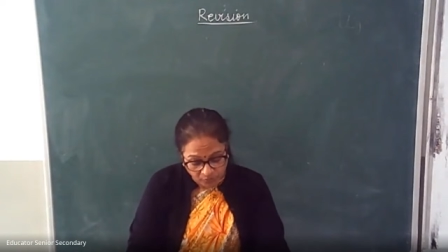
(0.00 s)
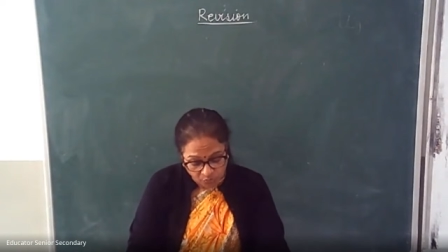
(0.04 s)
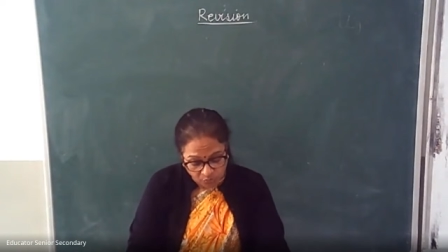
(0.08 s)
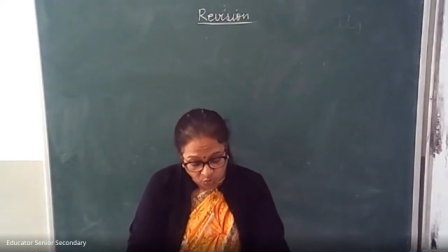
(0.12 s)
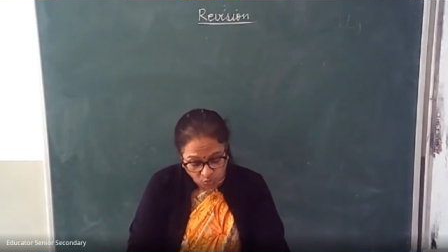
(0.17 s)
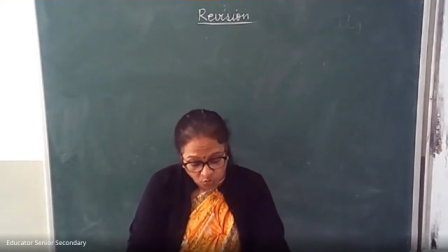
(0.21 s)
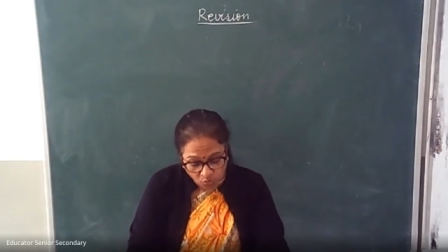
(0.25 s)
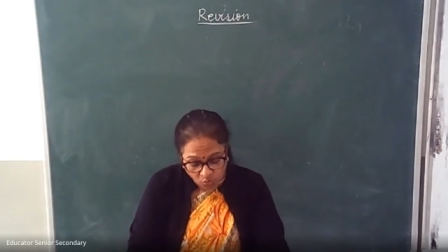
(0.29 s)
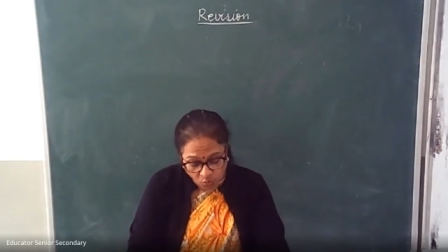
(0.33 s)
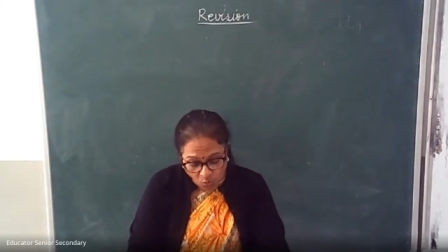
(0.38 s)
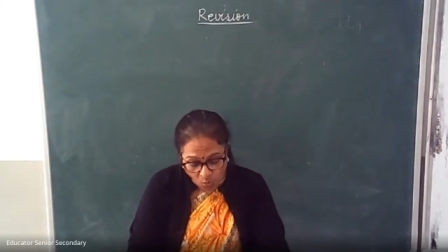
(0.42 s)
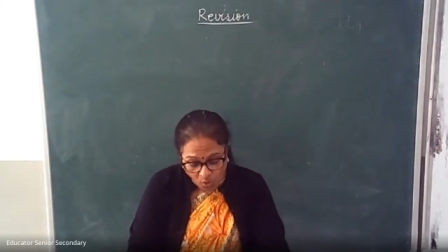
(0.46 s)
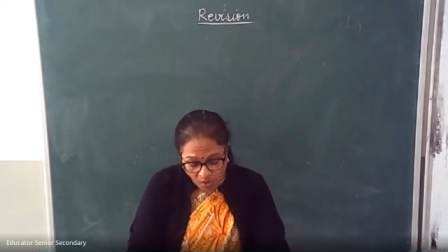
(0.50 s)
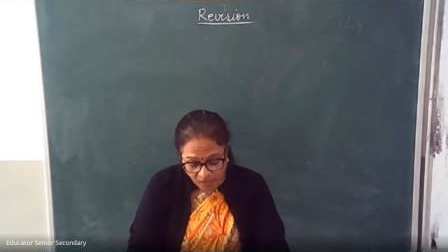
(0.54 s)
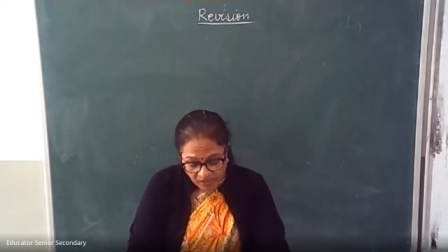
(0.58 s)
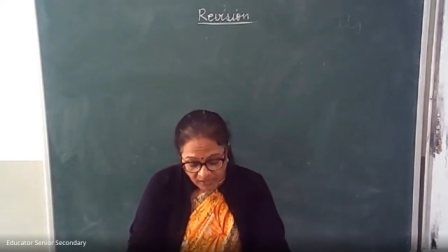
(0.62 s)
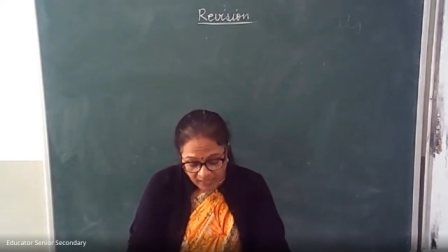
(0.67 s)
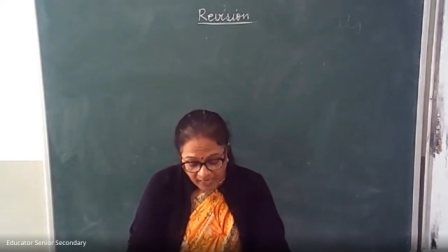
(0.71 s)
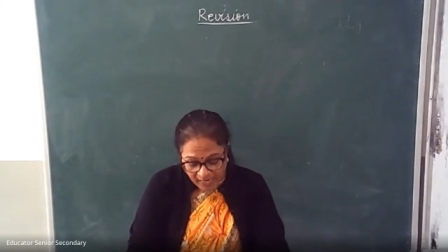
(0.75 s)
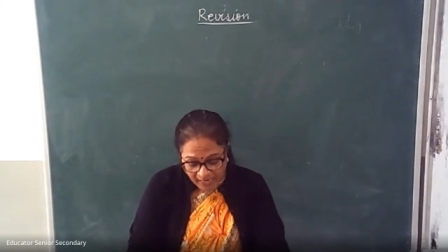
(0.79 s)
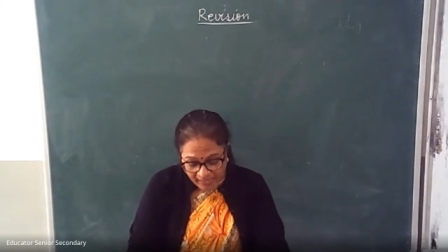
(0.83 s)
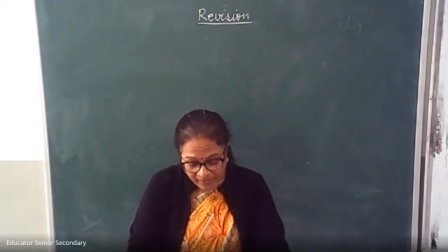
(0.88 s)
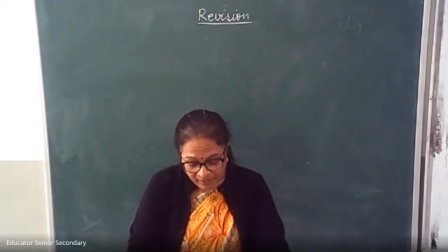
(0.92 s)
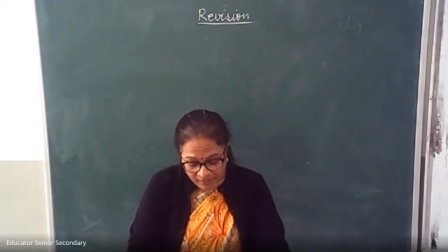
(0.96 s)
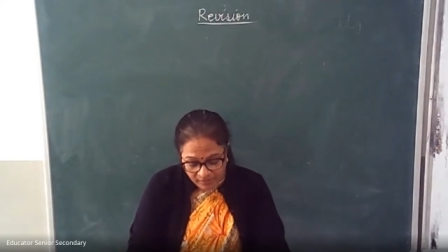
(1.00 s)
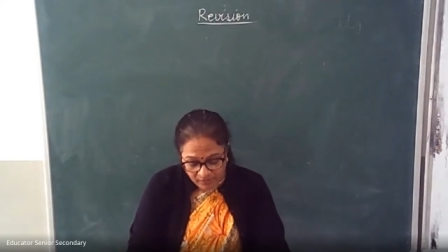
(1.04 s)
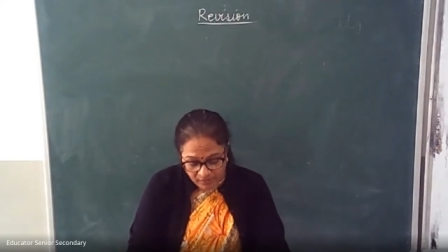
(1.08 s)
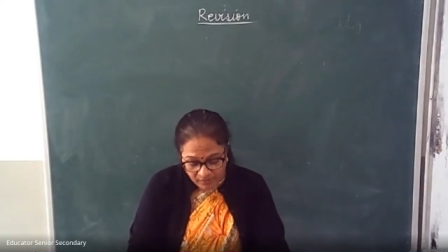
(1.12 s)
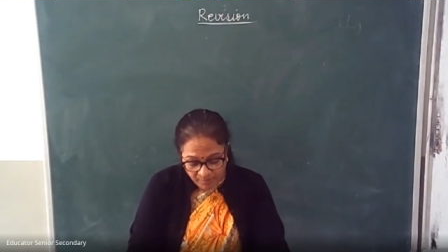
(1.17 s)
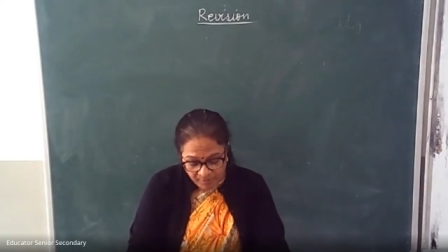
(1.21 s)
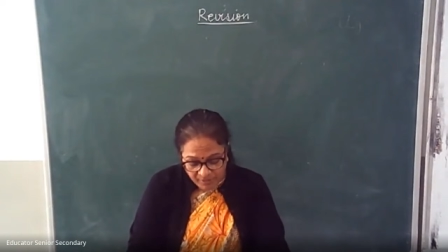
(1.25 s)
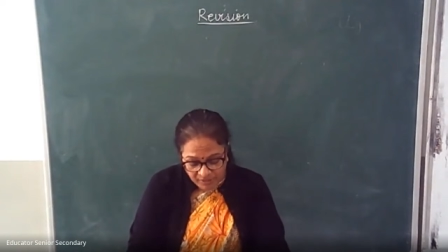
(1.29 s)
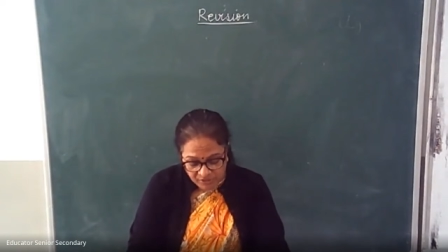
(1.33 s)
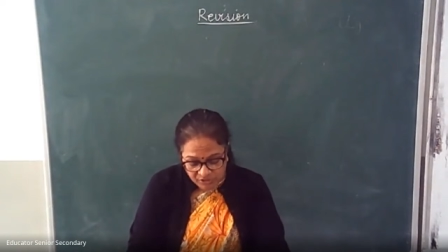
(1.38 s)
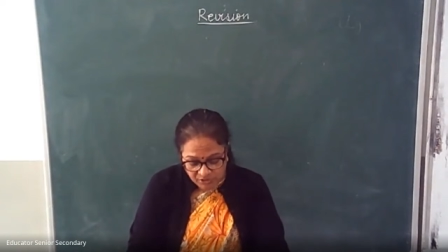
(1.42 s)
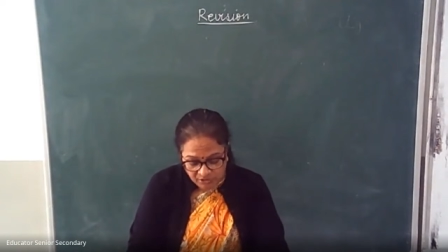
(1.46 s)
through what angle
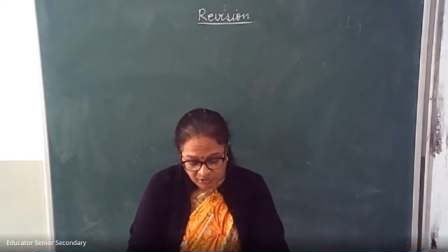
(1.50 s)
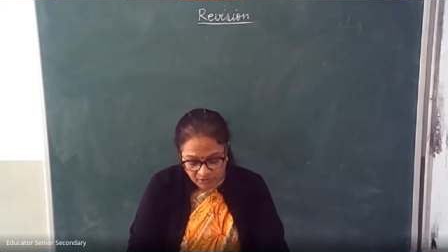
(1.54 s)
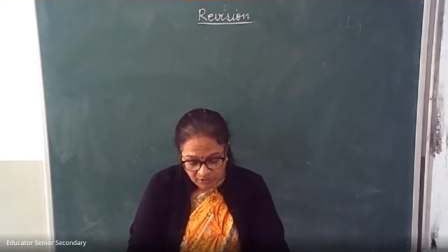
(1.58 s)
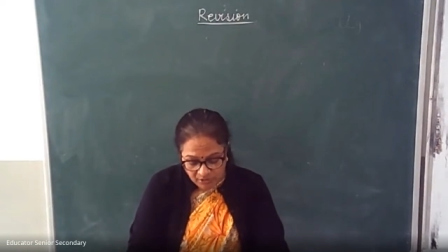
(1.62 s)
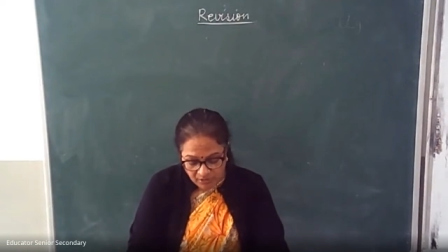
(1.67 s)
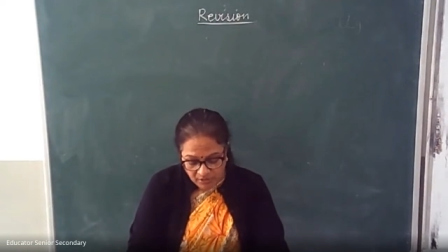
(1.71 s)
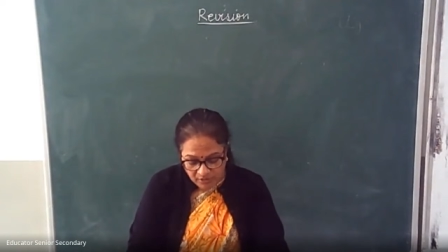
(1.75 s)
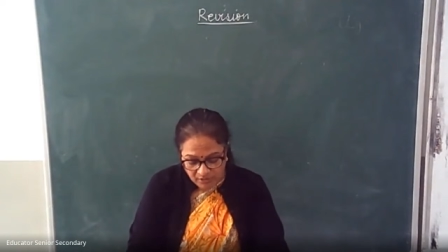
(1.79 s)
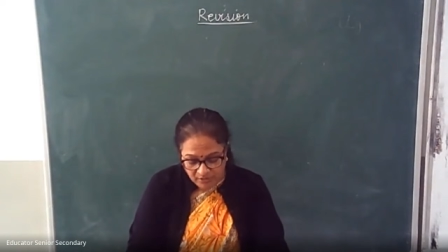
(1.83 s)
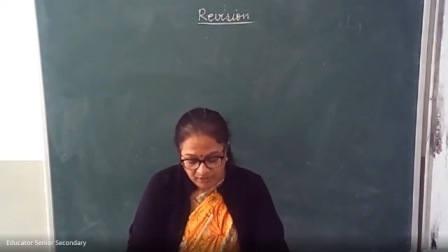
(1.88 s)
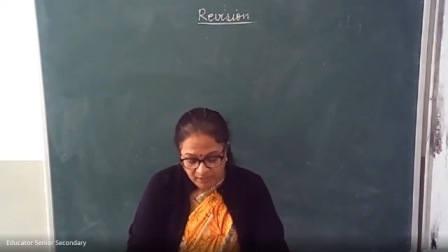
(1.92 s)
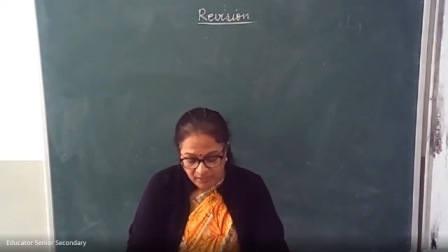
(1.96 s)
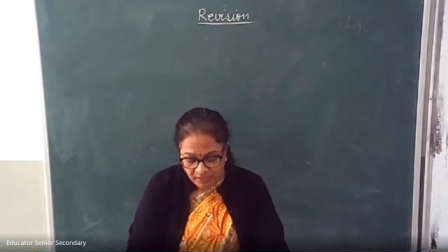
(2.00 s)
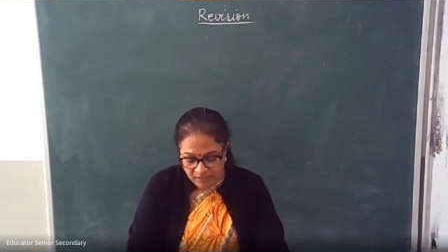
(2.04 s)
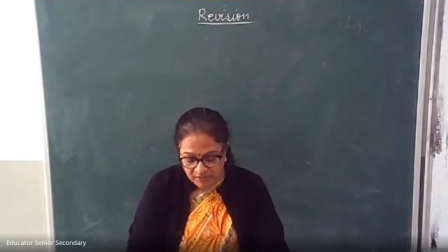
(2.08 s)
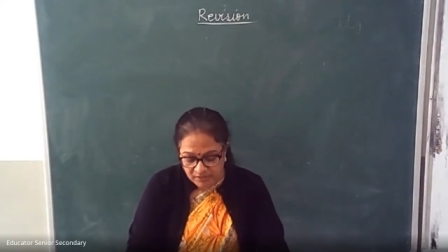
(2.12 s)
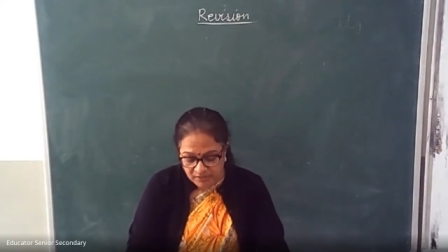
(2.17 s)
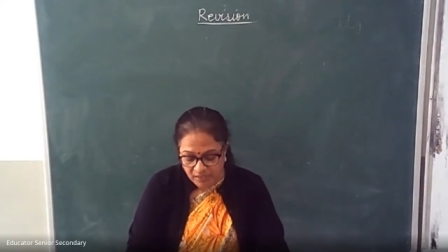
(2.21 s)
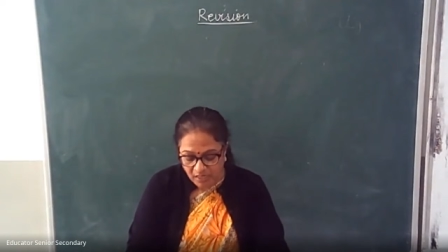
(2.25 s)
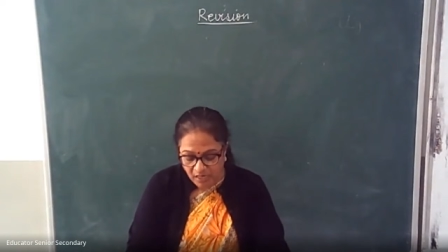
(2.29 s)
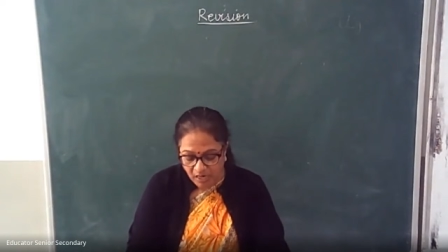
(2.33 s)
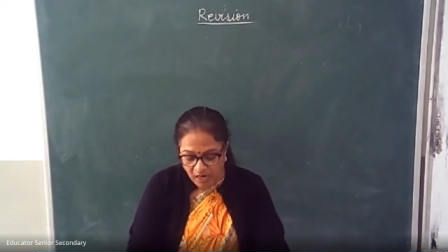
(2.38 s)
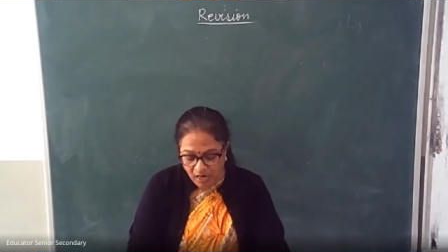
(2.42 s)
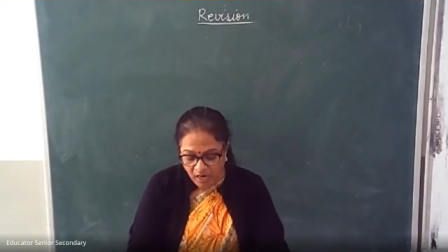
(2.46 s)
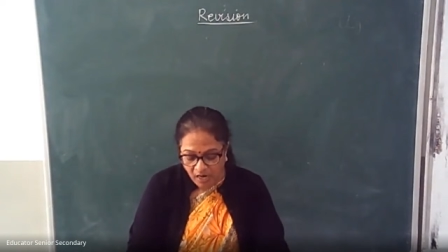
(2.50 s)
measure does the